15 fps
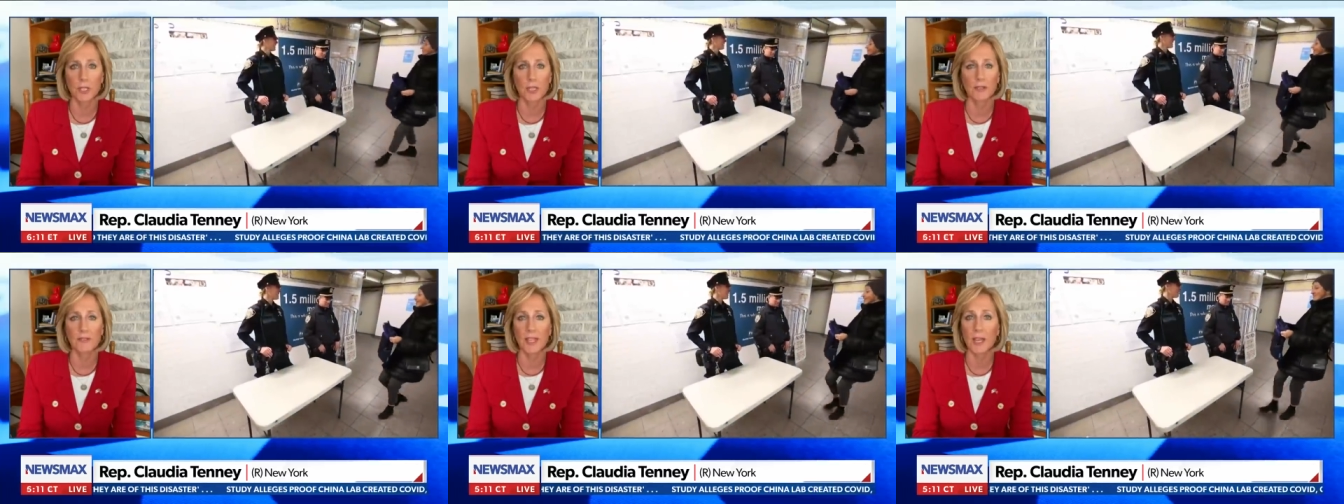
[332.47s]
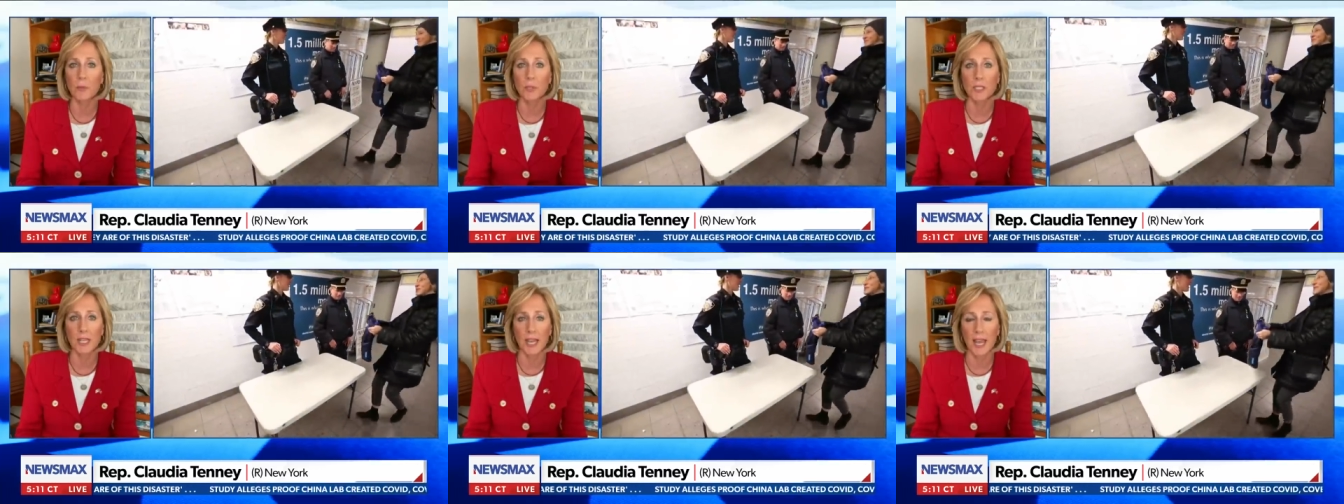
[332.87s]
And if that
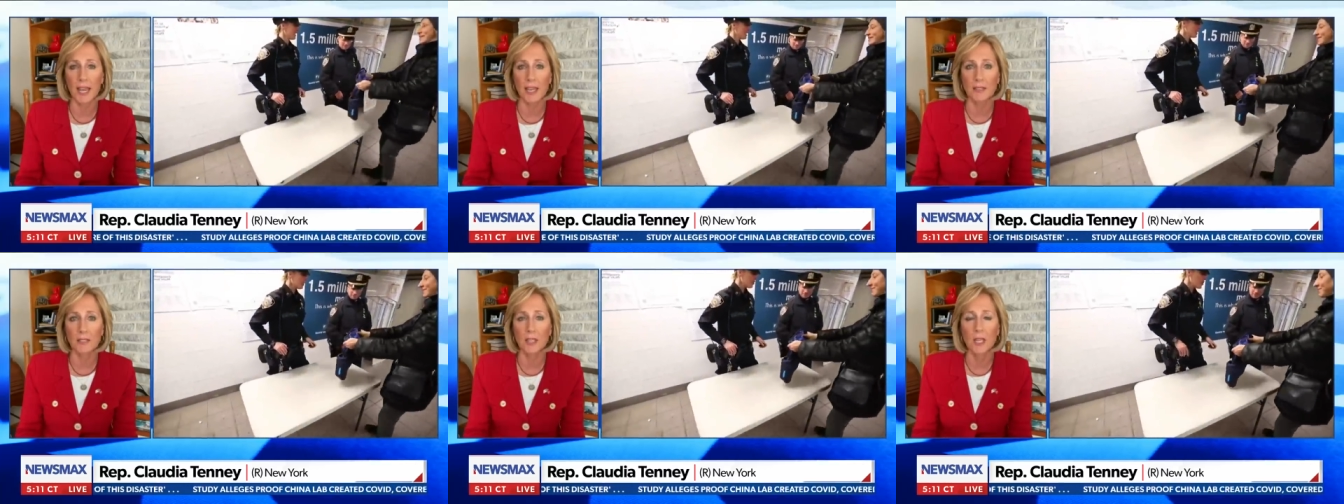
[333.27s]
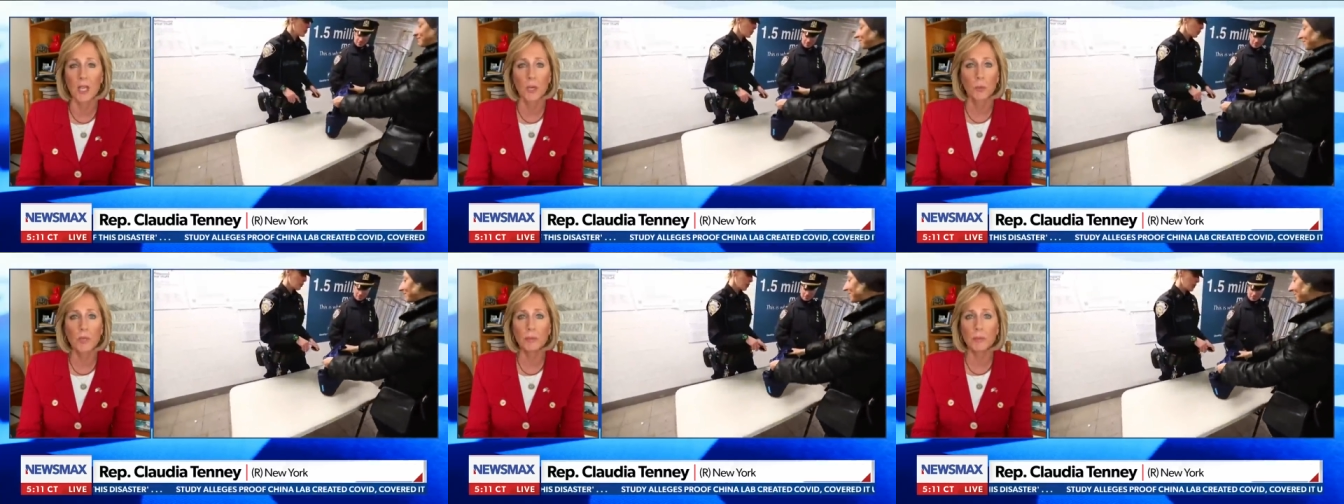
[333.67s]
were to end,
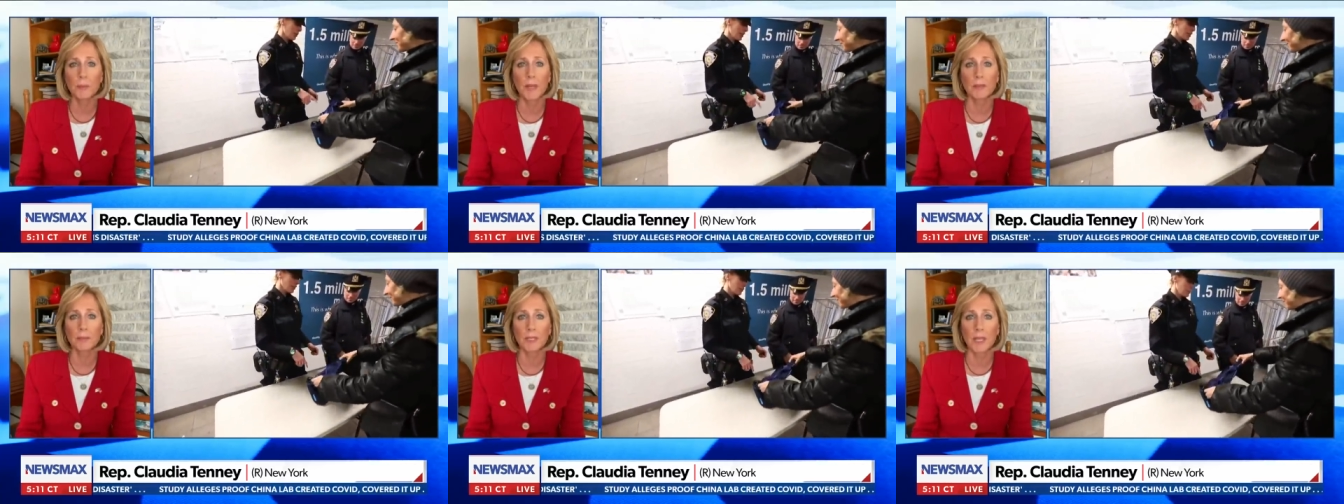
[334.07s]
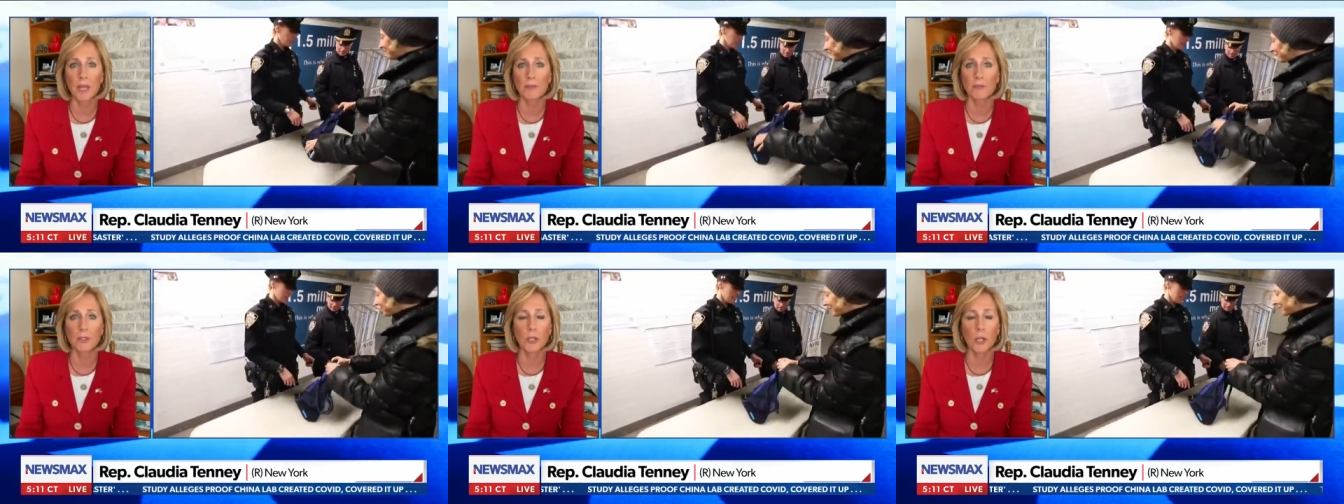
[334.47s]
we would probably
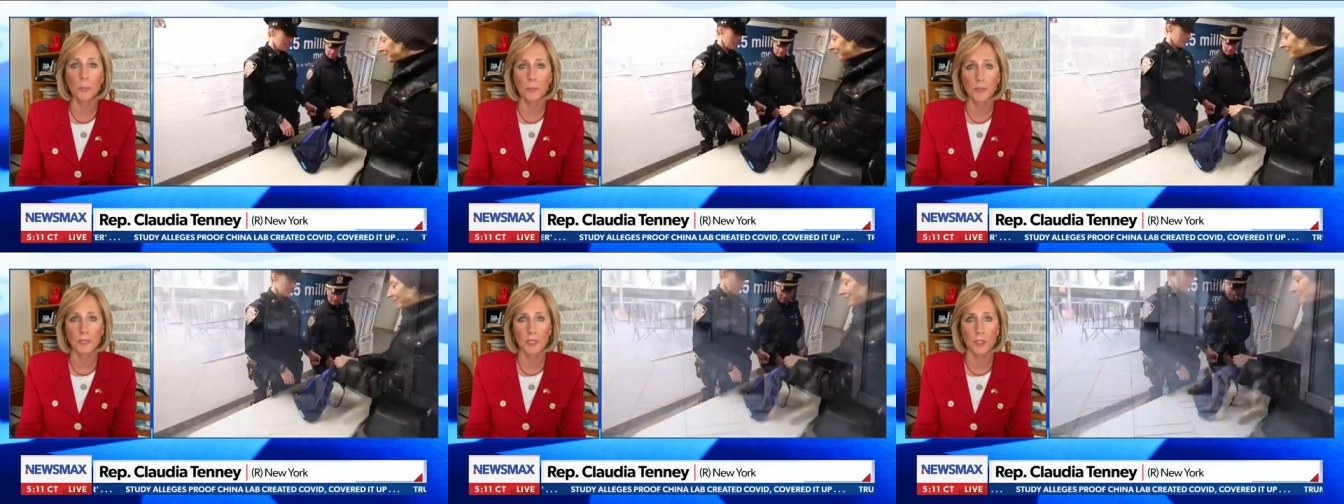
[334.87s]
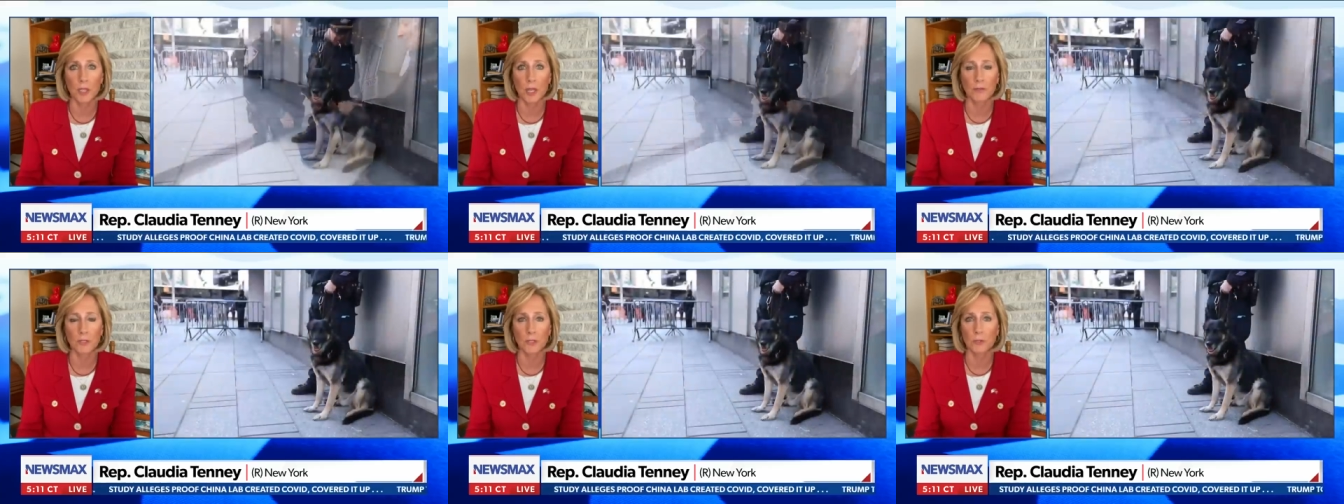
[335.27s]
have no police
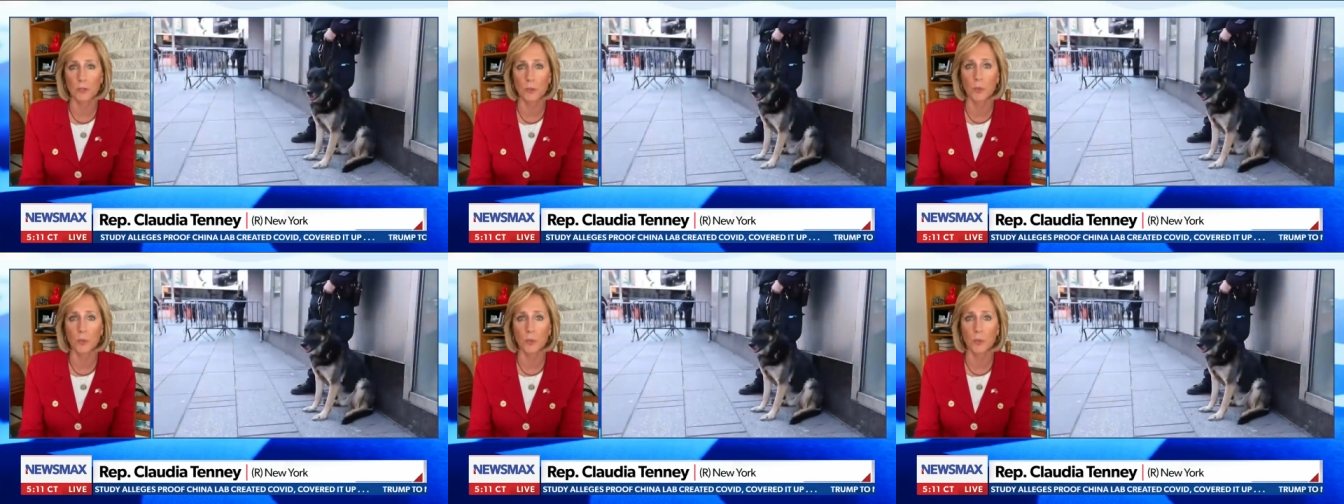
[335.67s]
officers